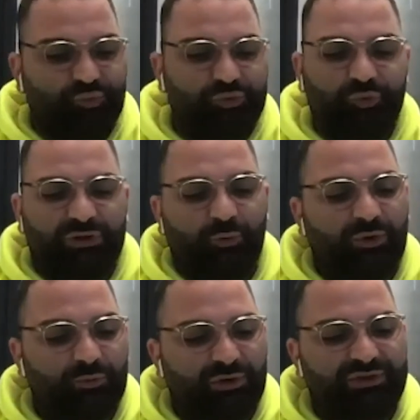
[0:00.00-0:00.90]

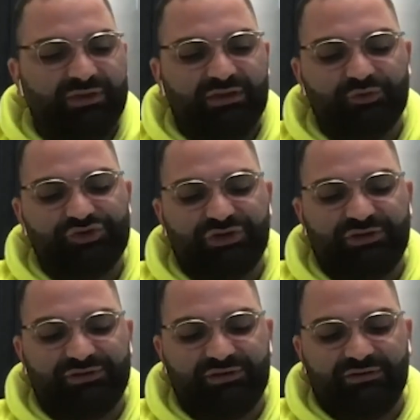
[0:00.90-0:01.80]
What things would you
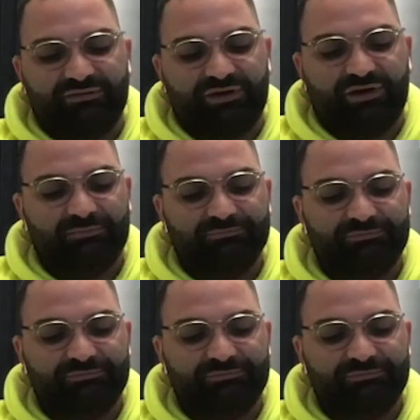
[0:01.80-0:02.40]
consider, Farah?